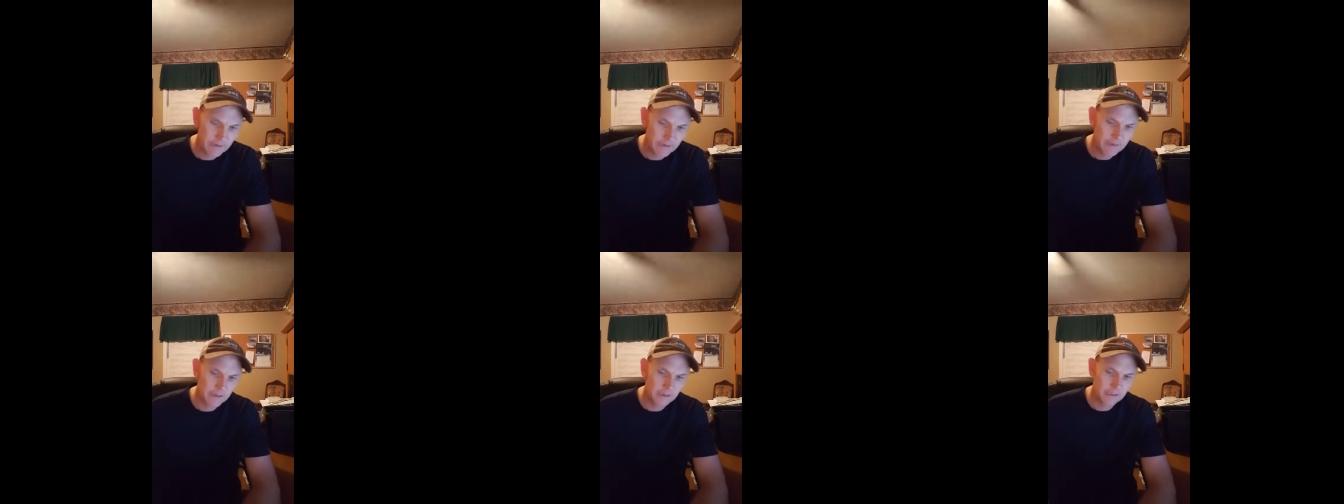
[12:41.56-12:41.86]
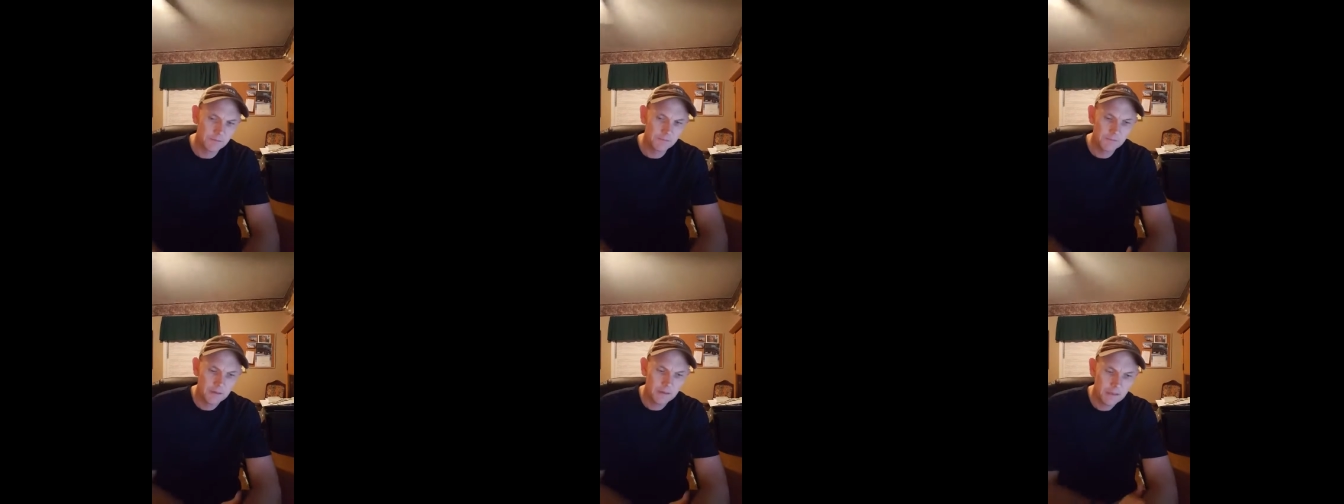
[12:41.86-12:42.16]

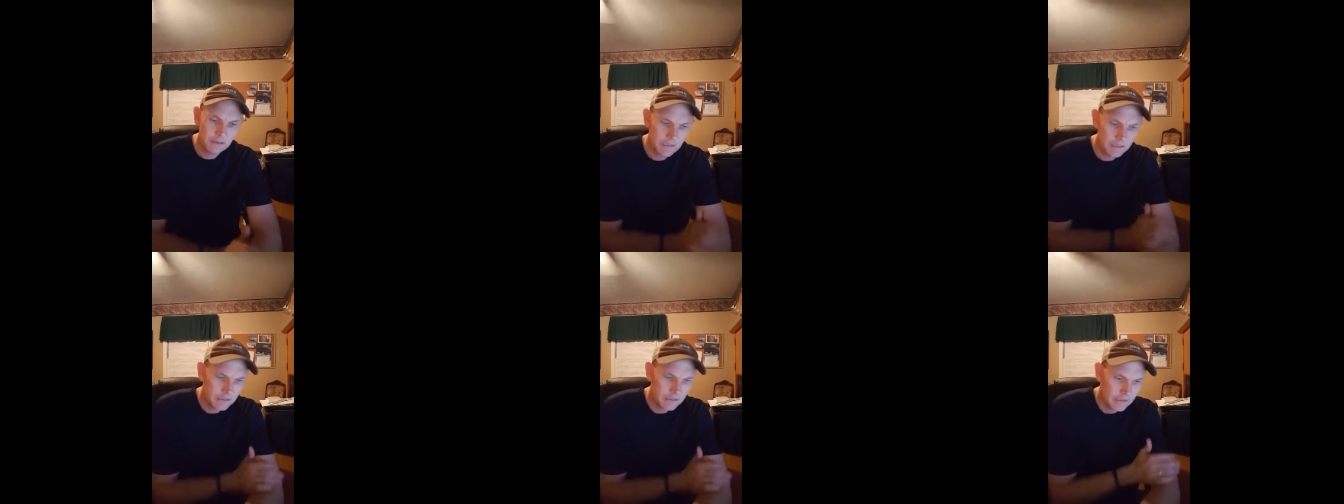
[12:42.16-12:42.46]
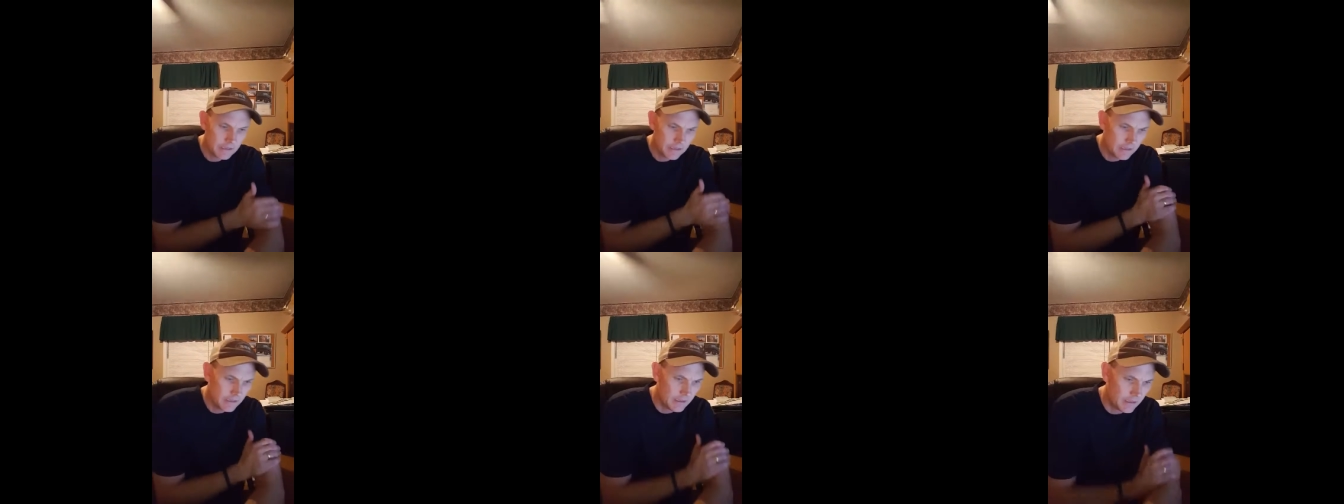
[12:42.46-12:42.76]
um,
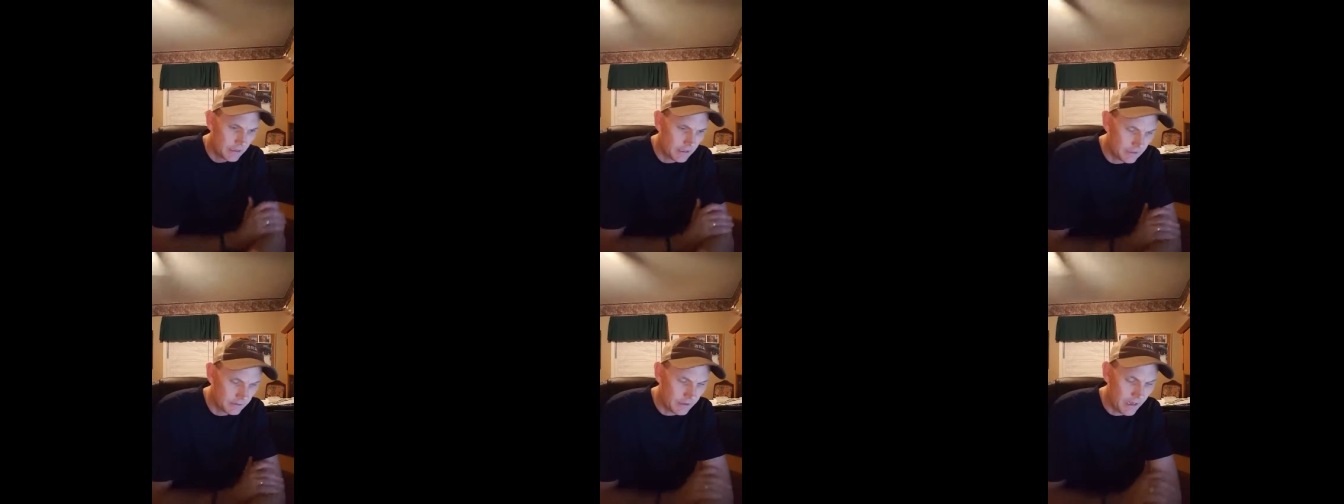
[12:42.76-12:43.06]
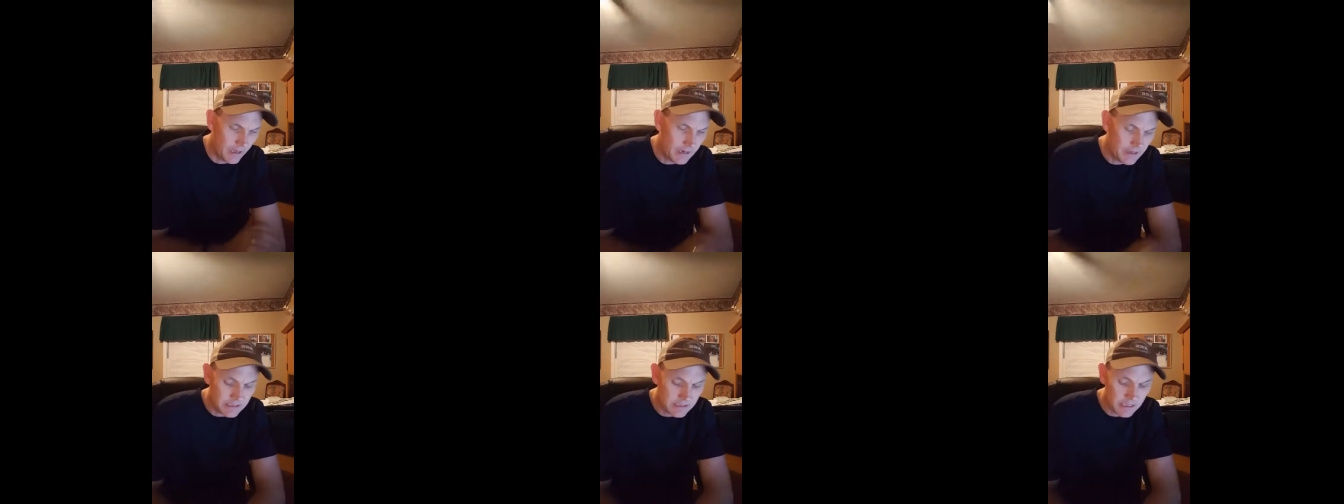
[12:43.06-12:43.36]
a
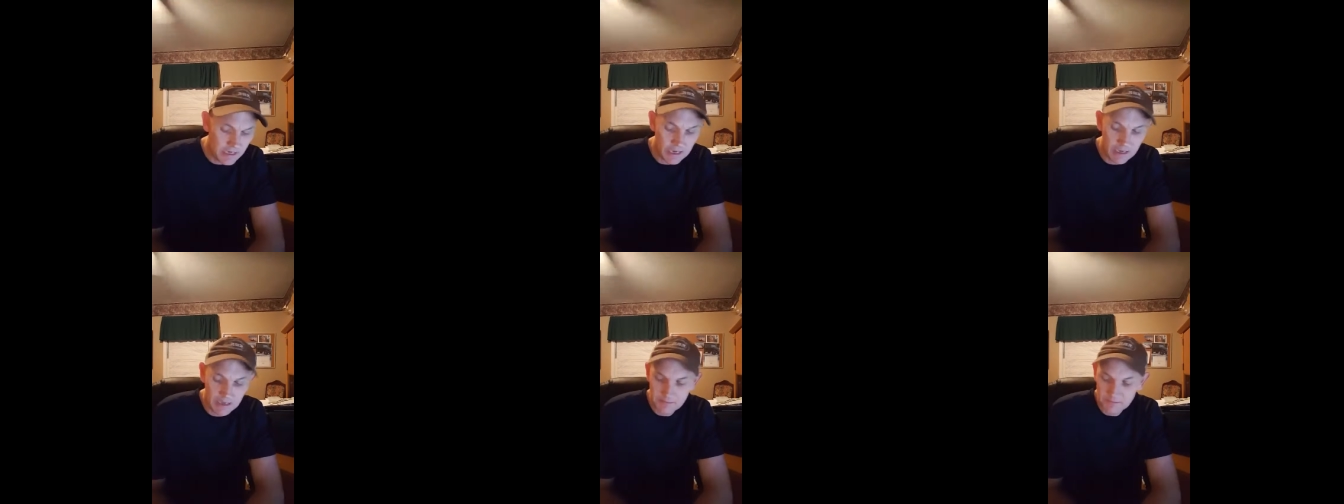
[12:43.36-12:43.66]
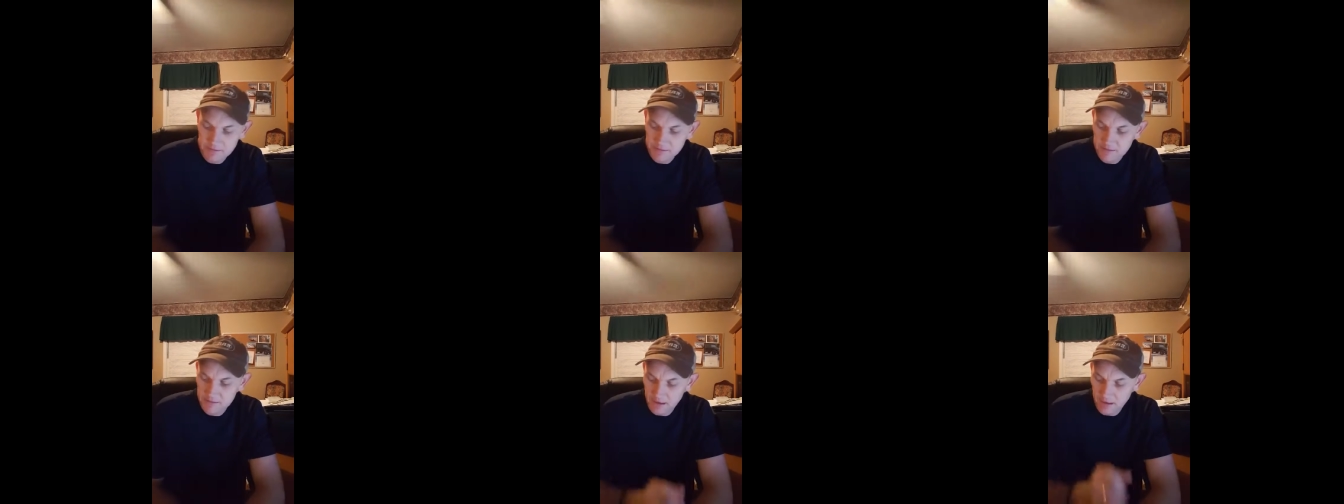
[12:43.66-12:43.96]
lot of times,